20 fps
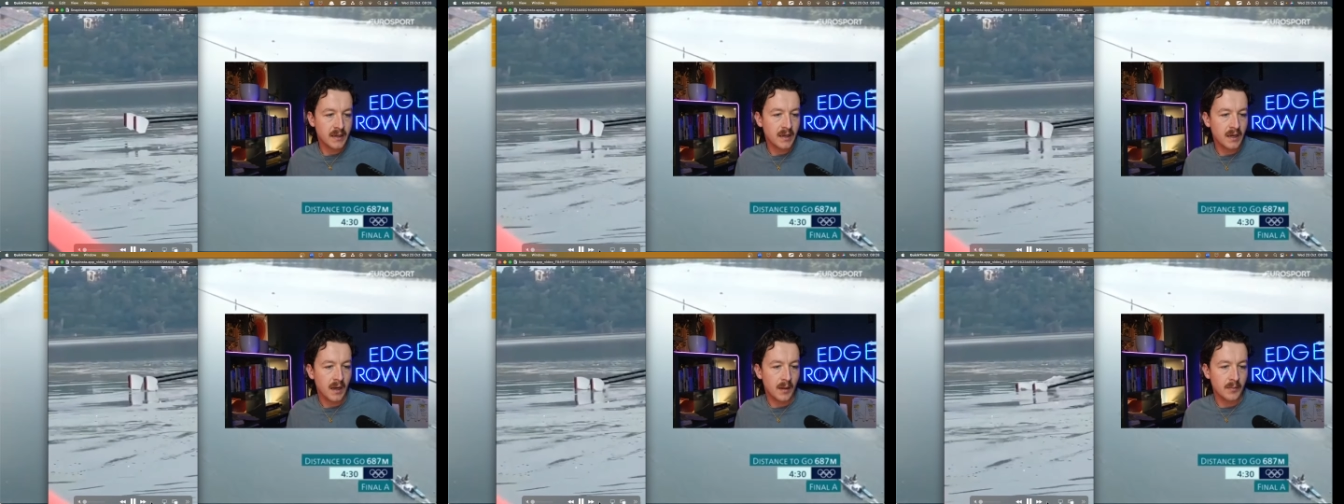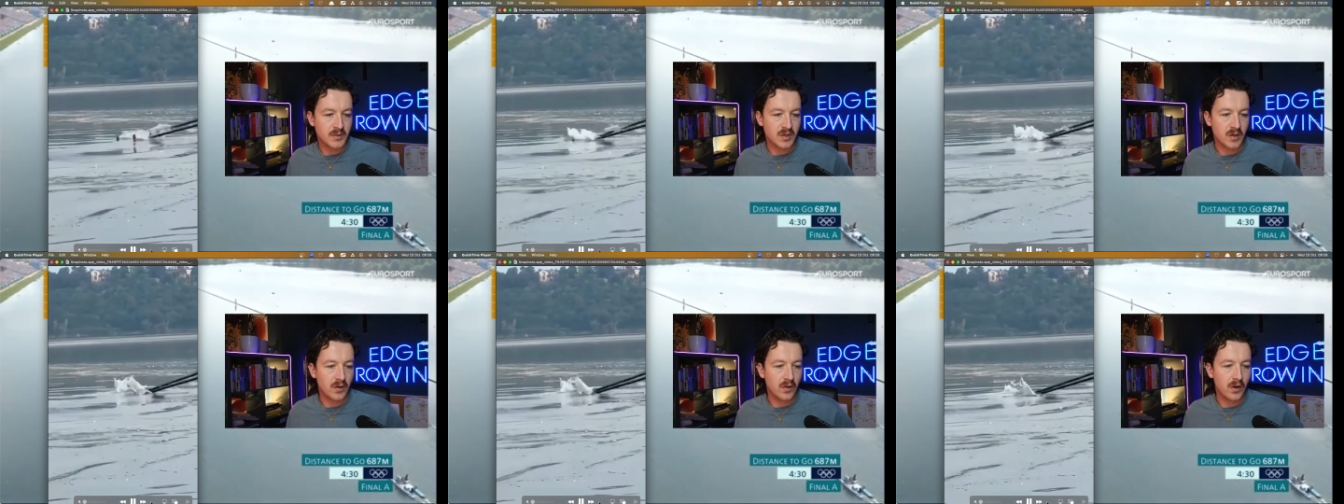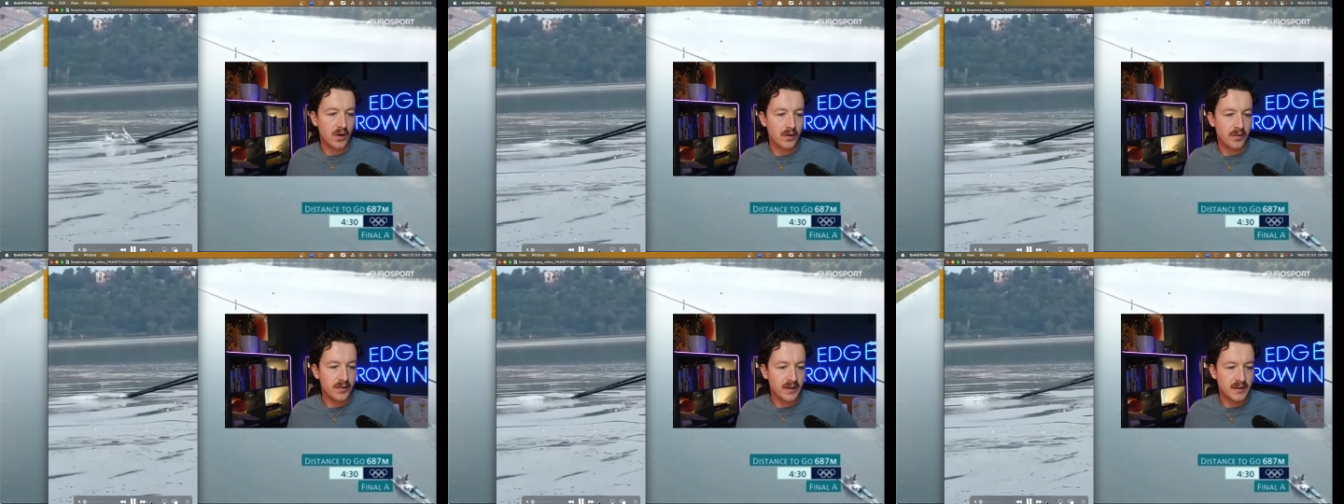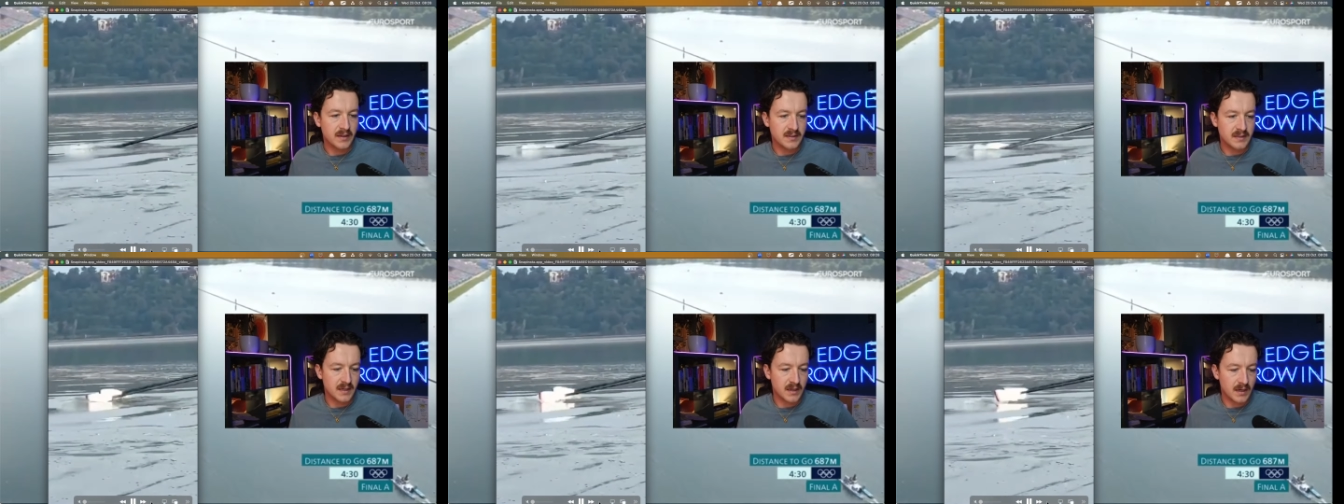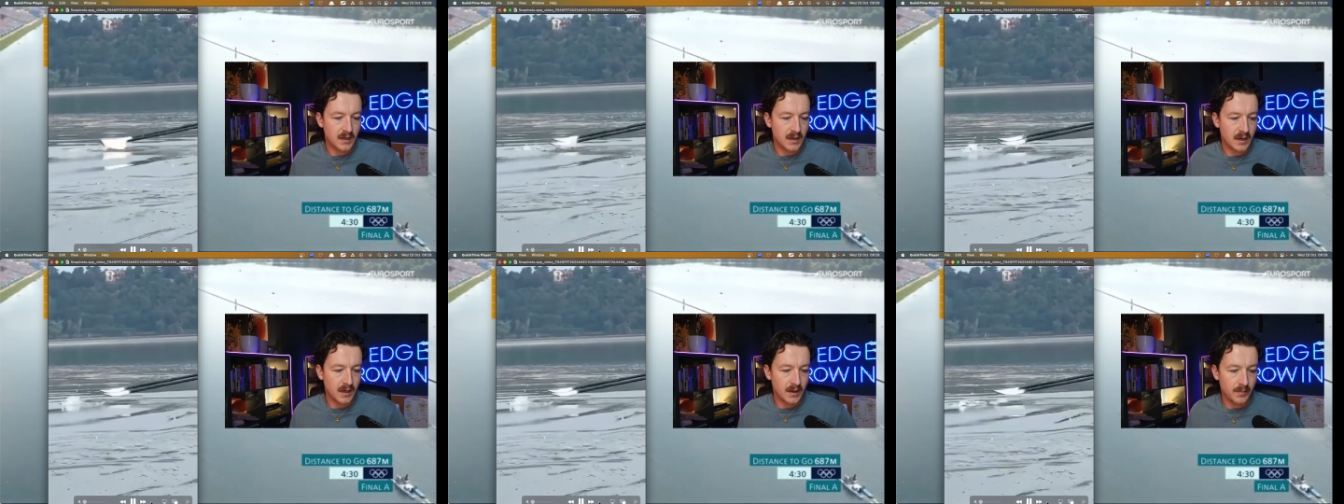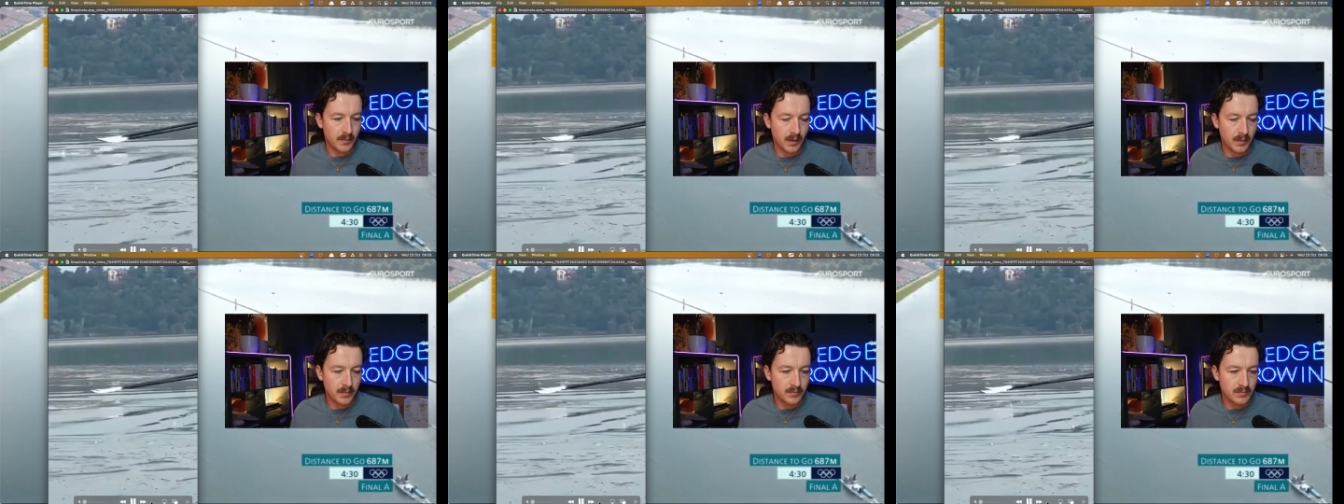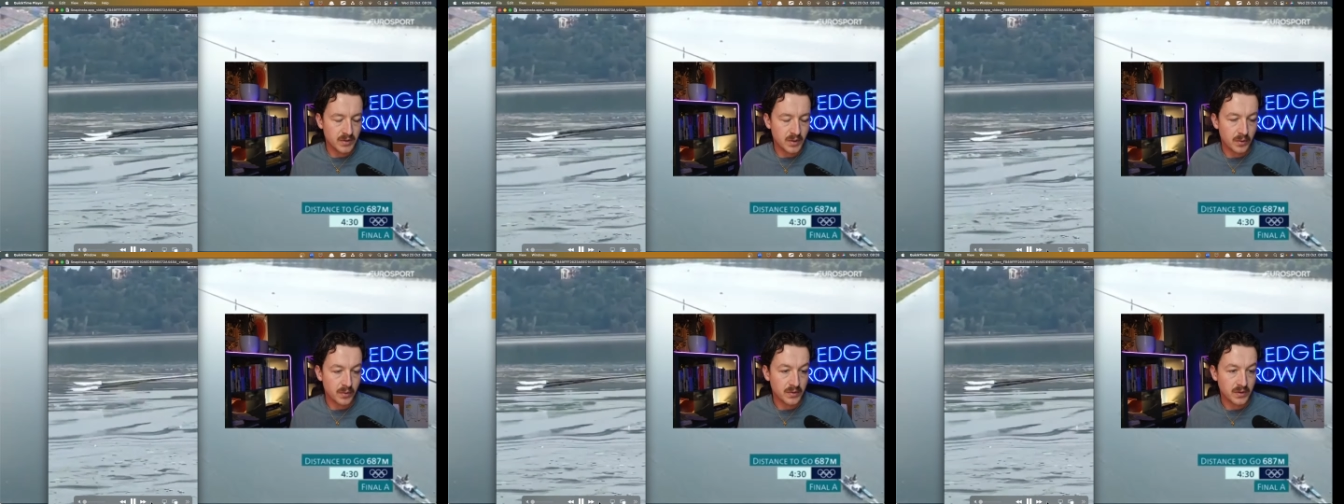I'm sure a lot of things that I'm
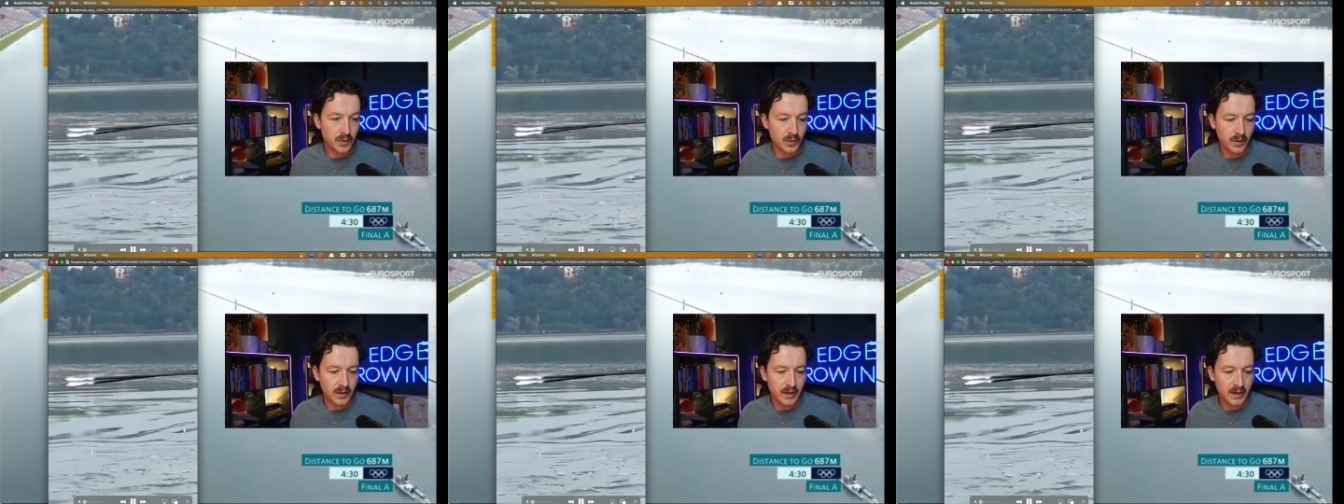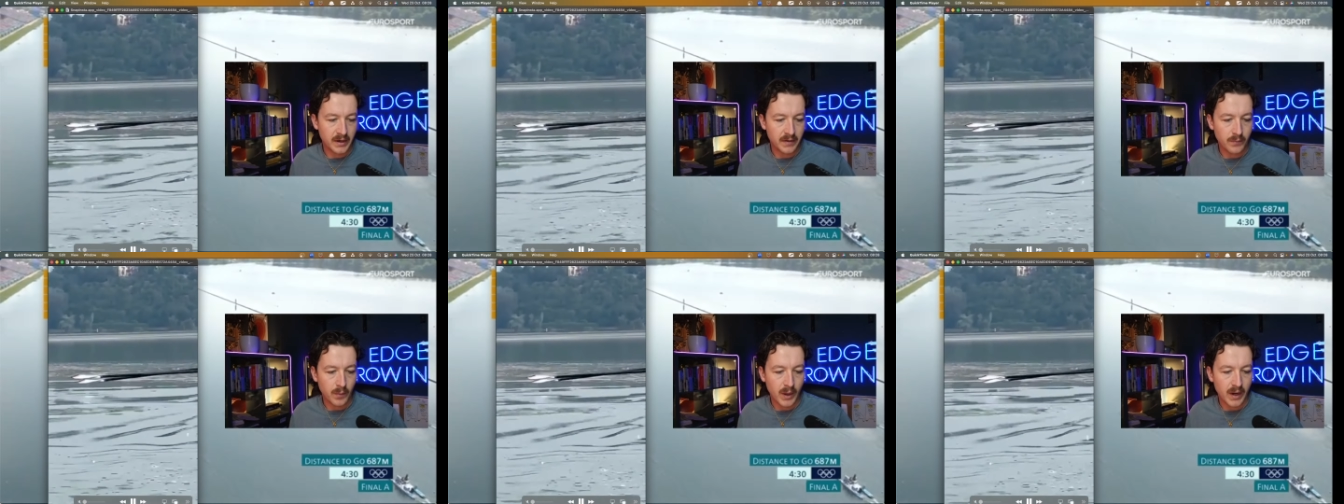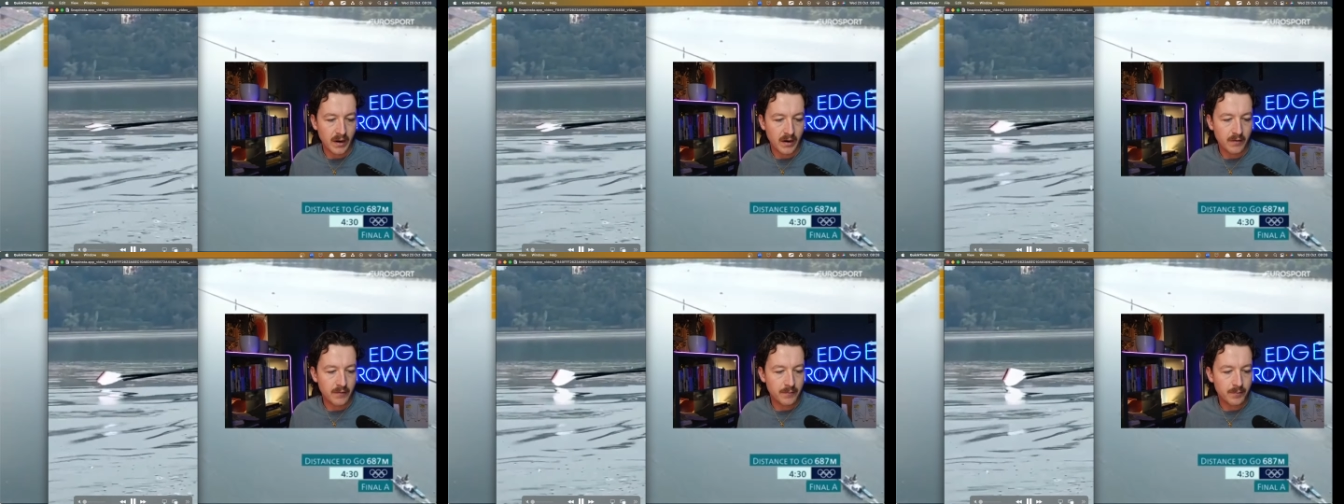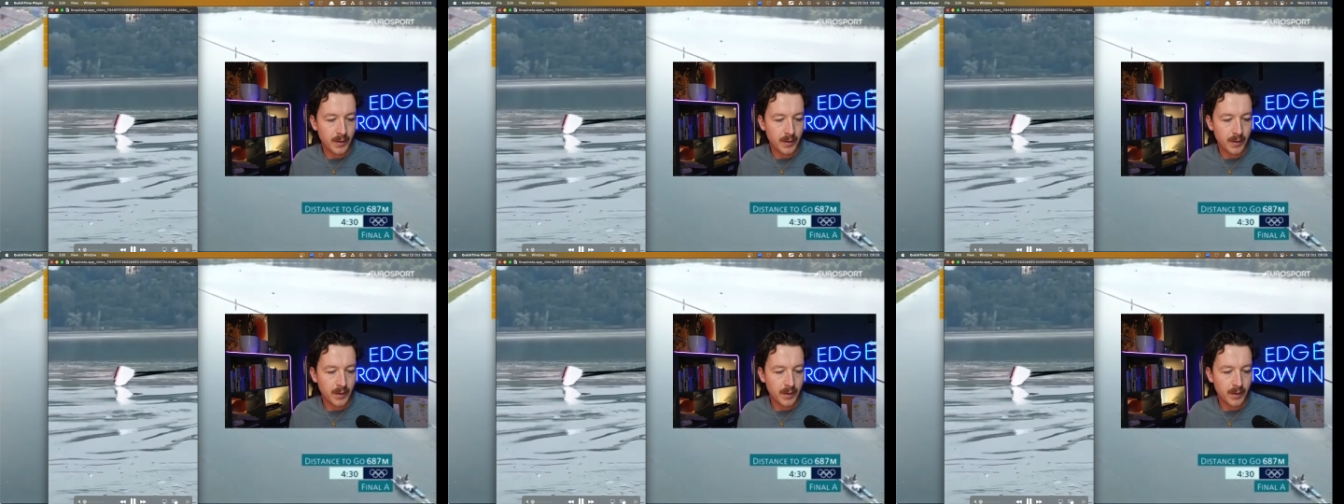totally unaware of.